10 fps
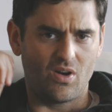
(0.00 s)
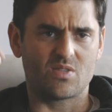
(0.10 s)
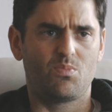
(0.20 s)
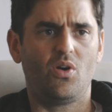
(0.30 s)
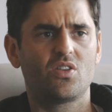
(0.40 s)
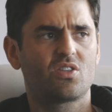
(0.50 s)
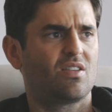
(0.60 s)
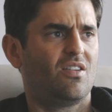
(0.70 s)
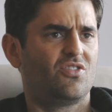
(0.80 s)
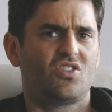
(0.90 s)
Whereas
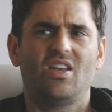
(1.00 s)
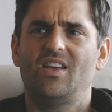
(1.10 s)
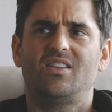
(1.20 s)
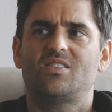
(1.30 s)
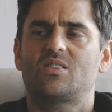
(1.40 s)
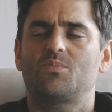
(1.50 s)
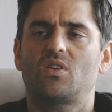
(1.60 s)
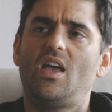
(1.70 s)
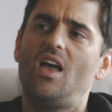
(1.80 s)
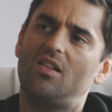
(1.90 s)
birds are just, it just
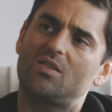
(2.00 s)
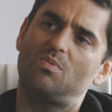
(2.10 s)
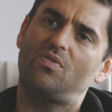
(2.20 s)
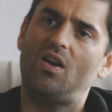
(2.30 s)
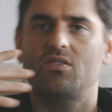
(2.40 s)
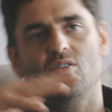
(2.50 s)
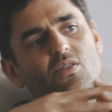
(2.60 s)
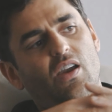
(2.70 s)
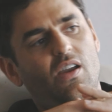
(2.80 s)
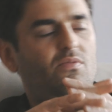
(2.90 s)
seems like, hey, let's be friends,
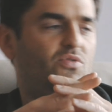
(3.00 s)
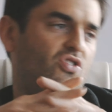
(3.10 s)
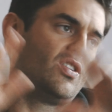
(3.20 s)
okay.